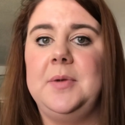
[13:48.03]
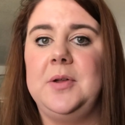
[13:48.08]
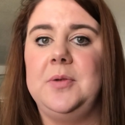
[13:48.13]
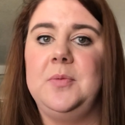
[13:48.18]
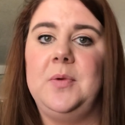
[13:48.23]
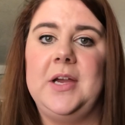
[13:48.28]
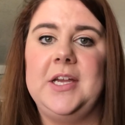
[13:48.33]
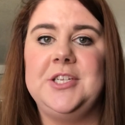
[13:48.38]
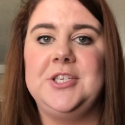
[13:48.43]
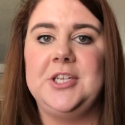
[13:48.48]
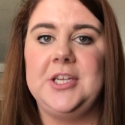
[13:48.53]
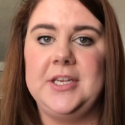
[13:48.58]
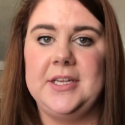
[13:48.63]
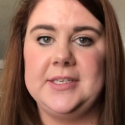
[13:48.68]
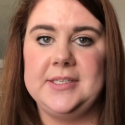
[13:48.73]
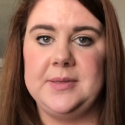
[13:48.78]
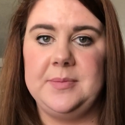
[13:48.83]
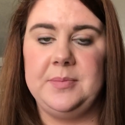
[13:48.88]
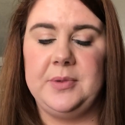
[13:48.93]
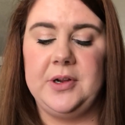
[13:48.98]
on why she
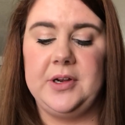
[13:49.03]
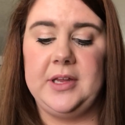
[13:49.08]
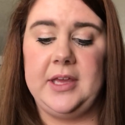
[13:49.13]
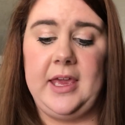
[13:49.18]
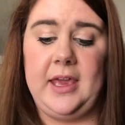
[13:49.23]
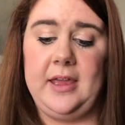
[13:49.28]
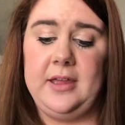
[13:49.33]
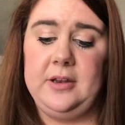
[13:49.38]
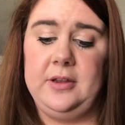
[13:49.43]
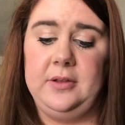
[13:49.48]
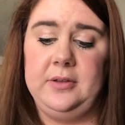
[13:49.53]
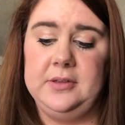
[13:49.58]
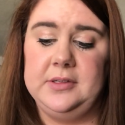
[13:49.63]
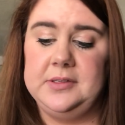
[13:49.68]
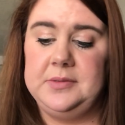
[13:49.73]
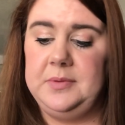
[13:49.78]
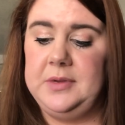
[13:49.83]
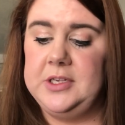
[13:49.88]
doesn't burn candles,